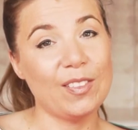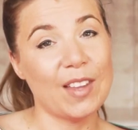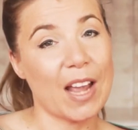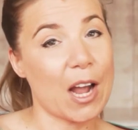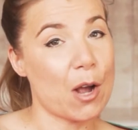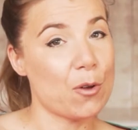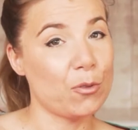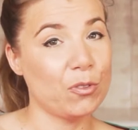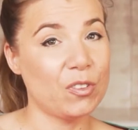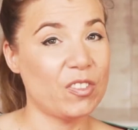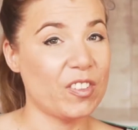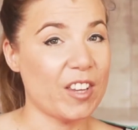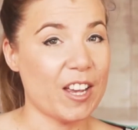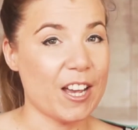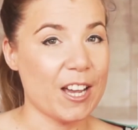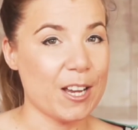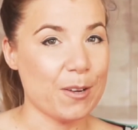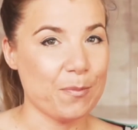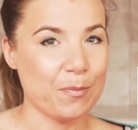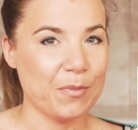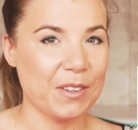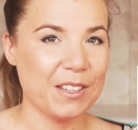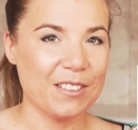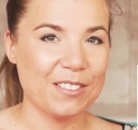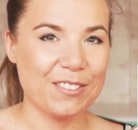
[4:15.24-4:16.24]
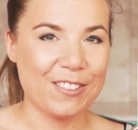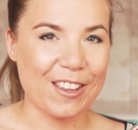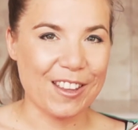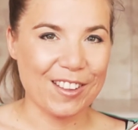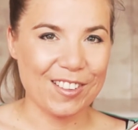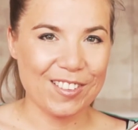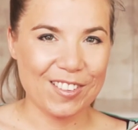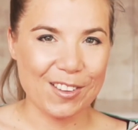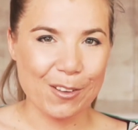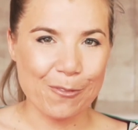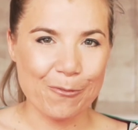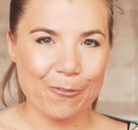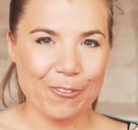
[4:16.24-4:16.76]
downtime if
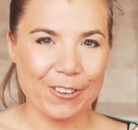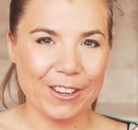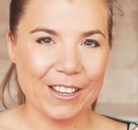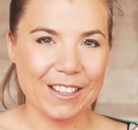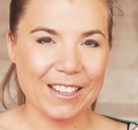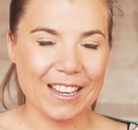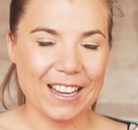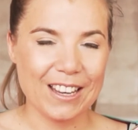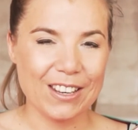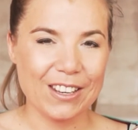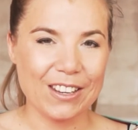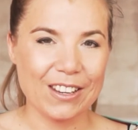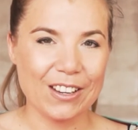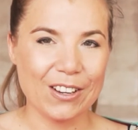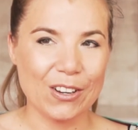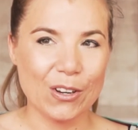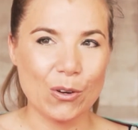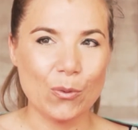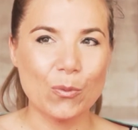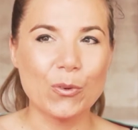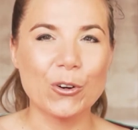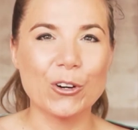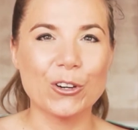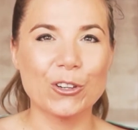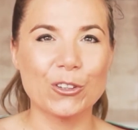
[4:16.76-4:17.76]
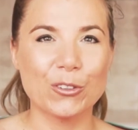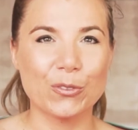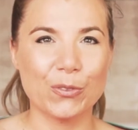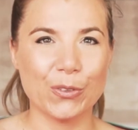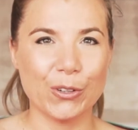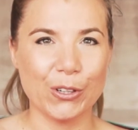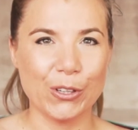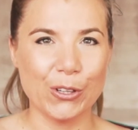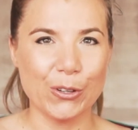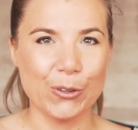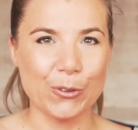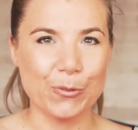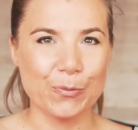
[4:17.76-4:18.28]
that's something that works
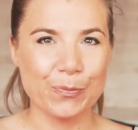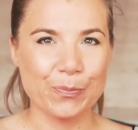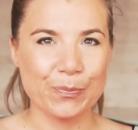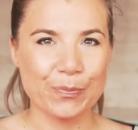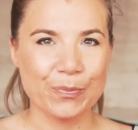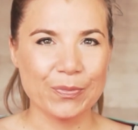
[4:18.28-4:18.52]
for you.